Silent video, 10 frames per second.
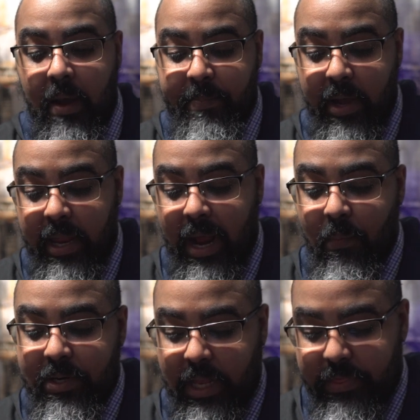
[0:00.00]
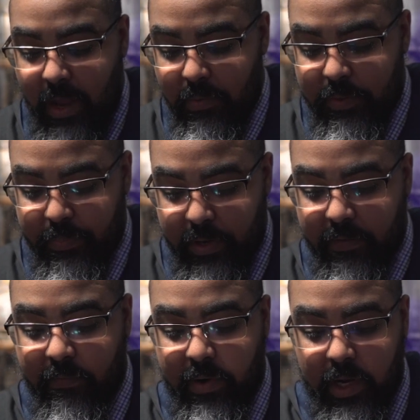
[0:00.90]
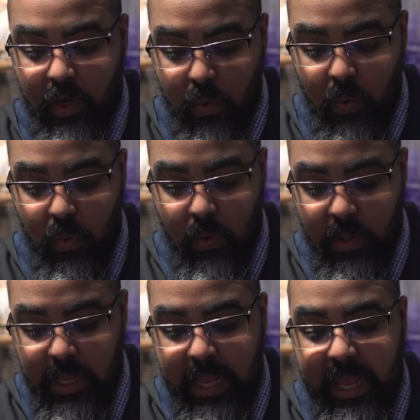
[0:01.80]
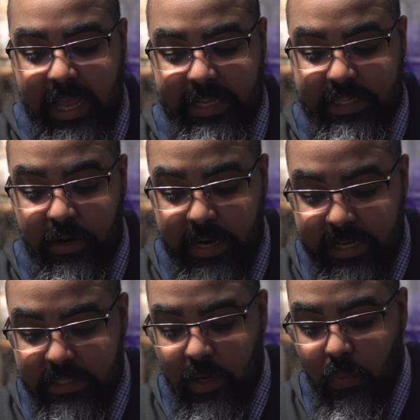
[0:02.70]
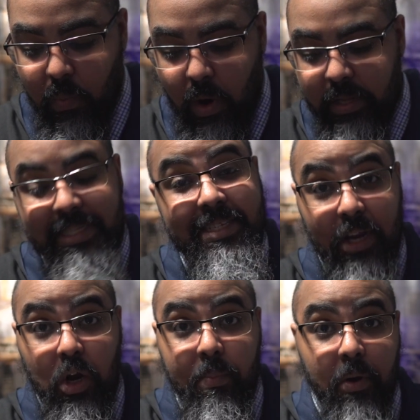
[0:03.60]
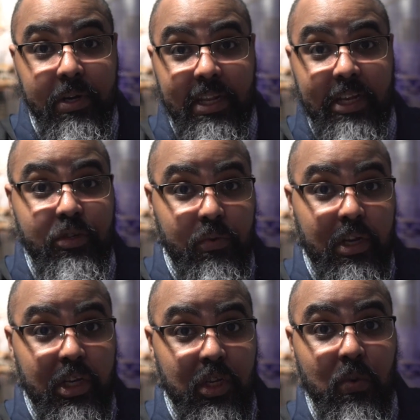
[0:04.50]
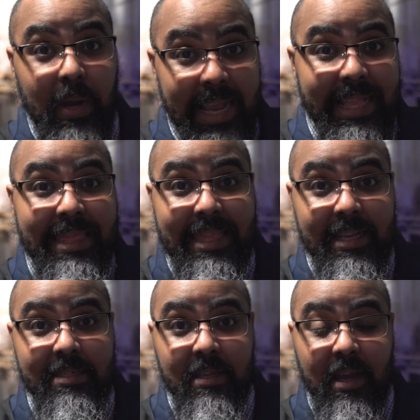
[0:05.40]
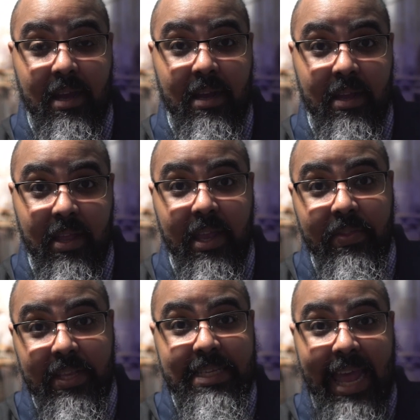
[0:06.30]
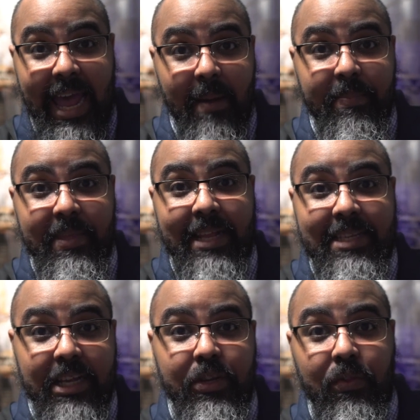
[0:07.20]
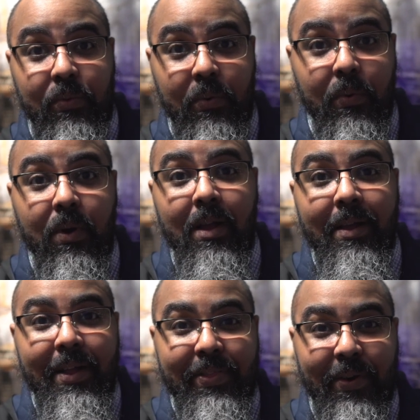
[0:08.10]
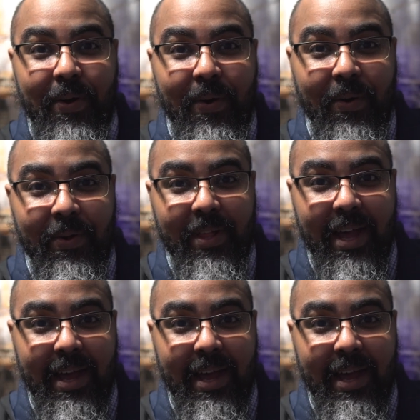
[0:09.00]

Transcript: But what I thought was pretty freaking cool is there is a wand ceremony that you can do in this app that takes you through the whole